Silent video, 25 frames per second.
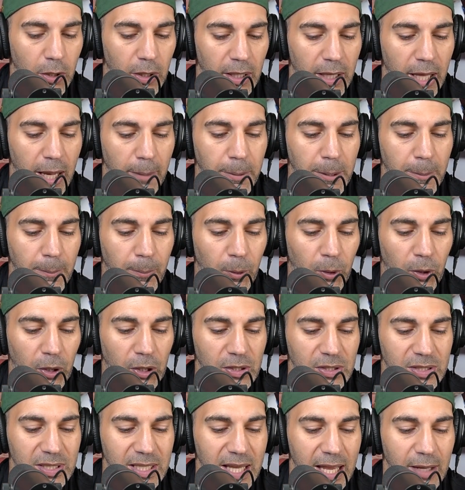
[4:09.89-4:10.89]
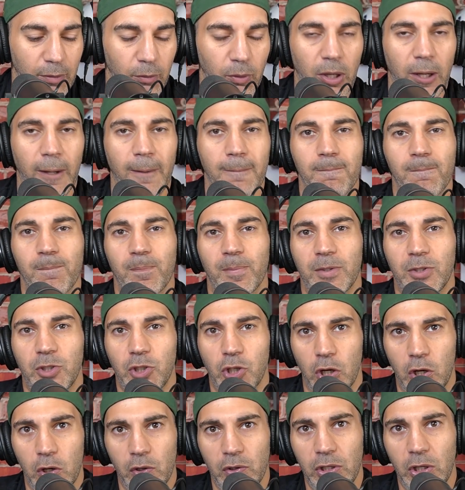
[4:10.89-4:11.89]
a lot of people are saying, well,
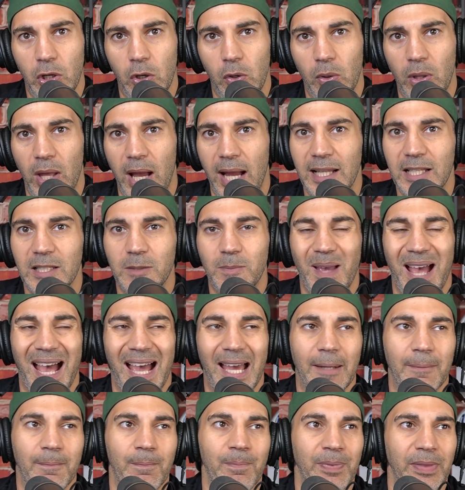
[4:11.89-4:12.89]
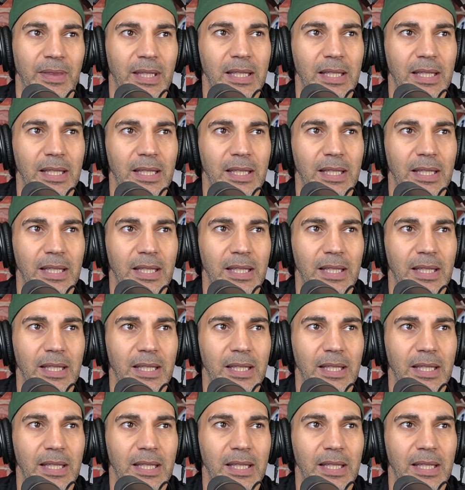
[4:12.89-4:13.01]
Joe, the O line's bad.